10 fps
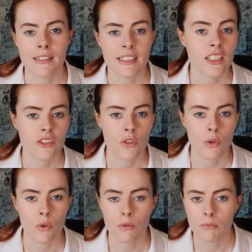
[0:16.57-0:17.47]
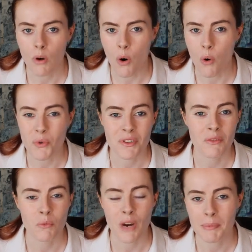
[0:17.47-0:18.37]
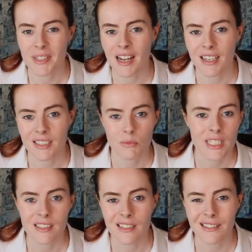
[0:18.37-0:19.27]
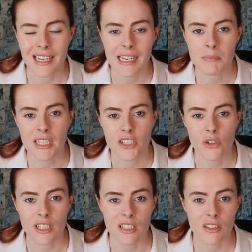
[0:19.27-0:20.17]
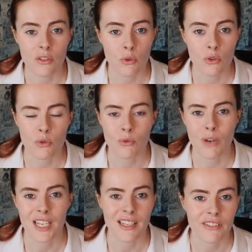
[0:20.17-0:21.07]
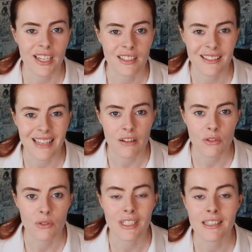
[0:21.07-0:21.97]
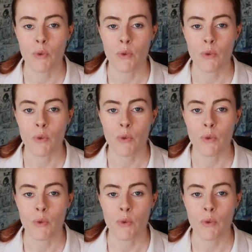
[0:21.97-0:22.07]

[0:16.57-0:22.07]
there is no own website with a name that you can go to and directly download it.